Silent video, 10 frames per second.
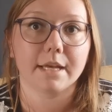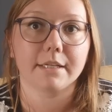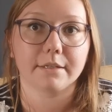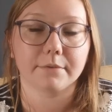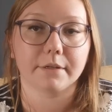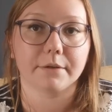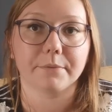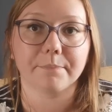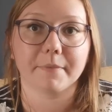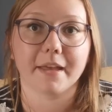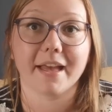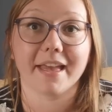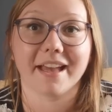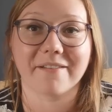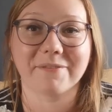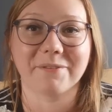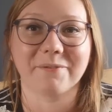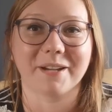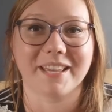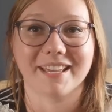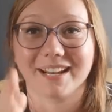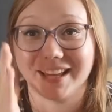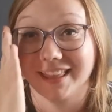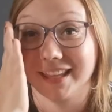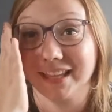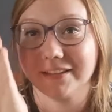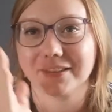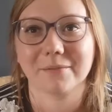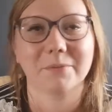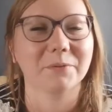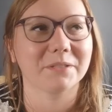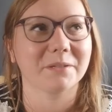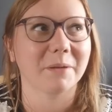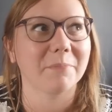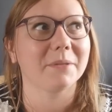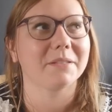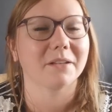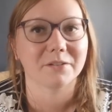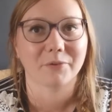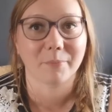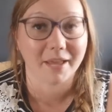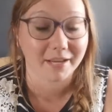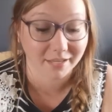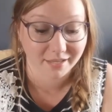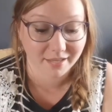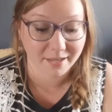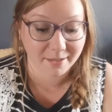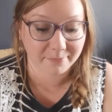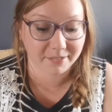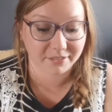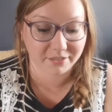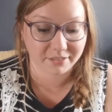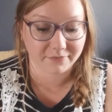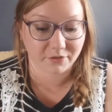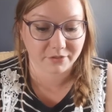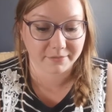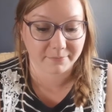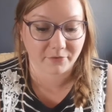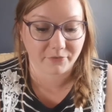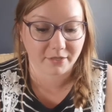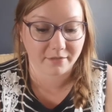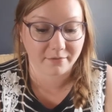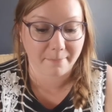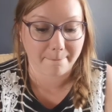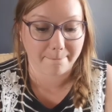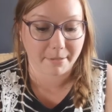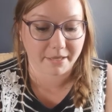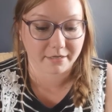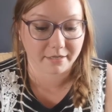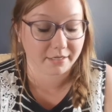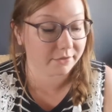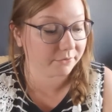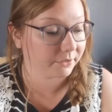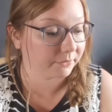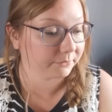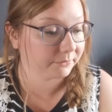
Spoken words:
I don't know. I have to weigh it. I think at the most it might be socks for Penny because she has very small feet. But I don't know.